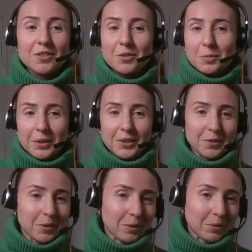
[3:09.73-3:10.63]
so there's periods
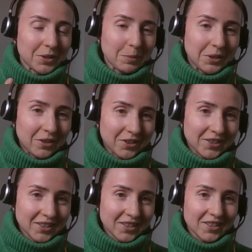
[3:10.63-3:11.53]
where I want to be an
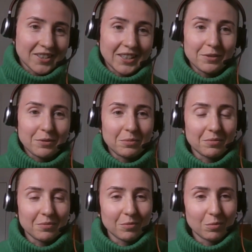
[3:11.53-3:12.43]
artist. I
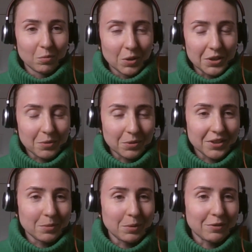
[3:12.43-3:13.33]
even once
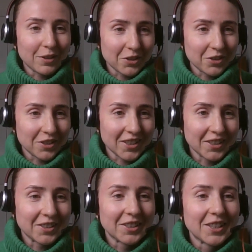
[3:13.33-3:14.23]
wanted to be a fashion
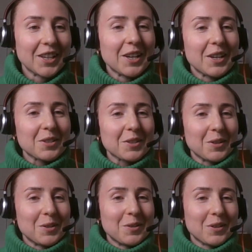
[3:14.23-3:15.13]
designer.
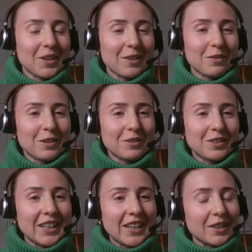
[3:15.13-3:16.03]
So
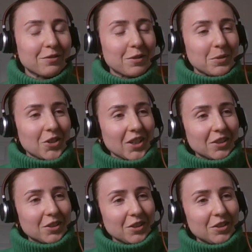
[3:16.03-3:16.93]
yeah, from a
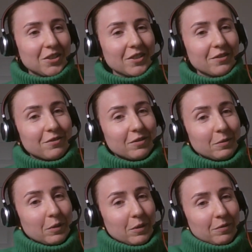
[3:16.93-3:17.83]
childhood,
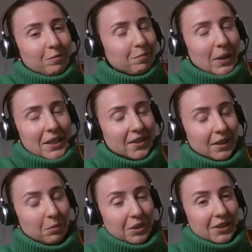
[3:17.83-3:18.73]
basically
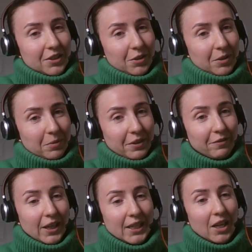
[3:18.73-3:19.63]
wanting to do something
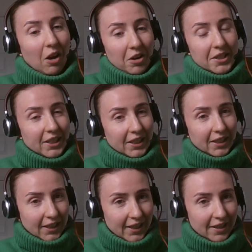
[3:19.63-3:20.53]
very arty and
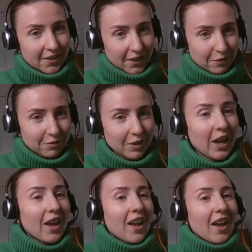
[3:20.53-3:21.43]
creative,
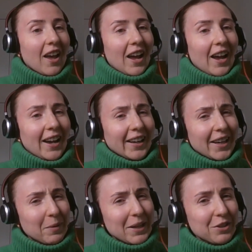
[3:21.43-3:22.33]
kind
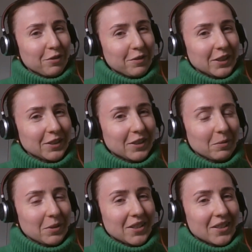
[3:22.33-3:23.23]
of went into a field that
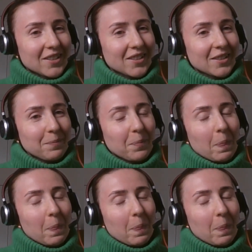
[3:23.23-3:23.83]
was,